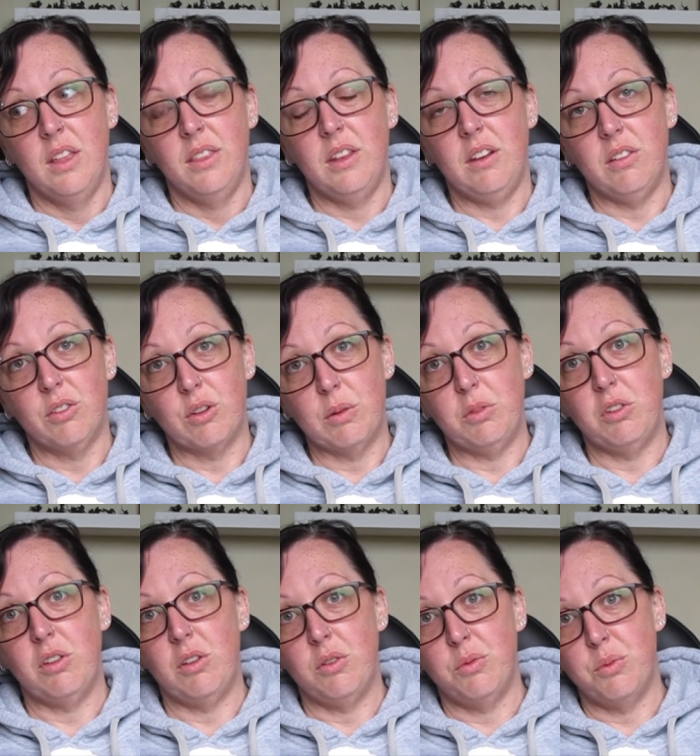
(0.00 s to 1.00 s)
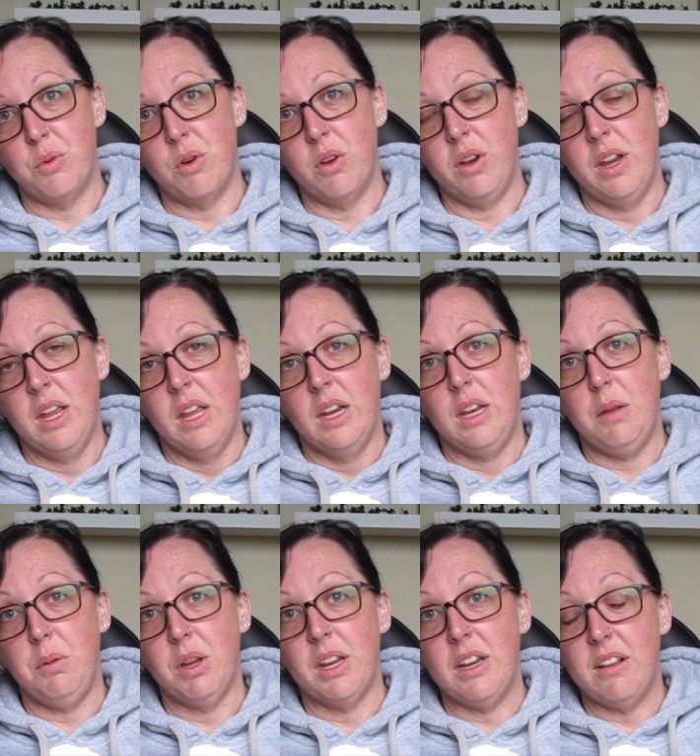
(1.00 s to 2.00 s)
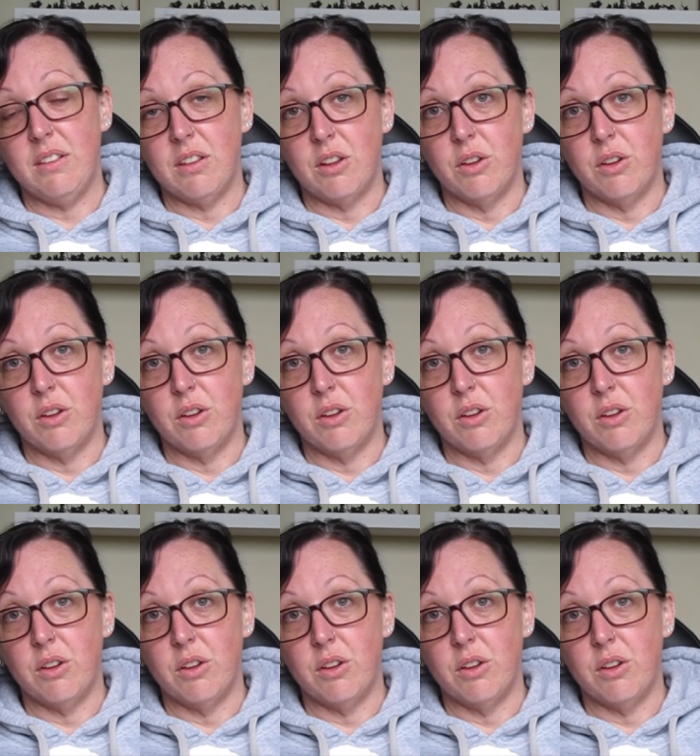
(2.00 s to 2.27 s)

the description of what Nebuchadnezzar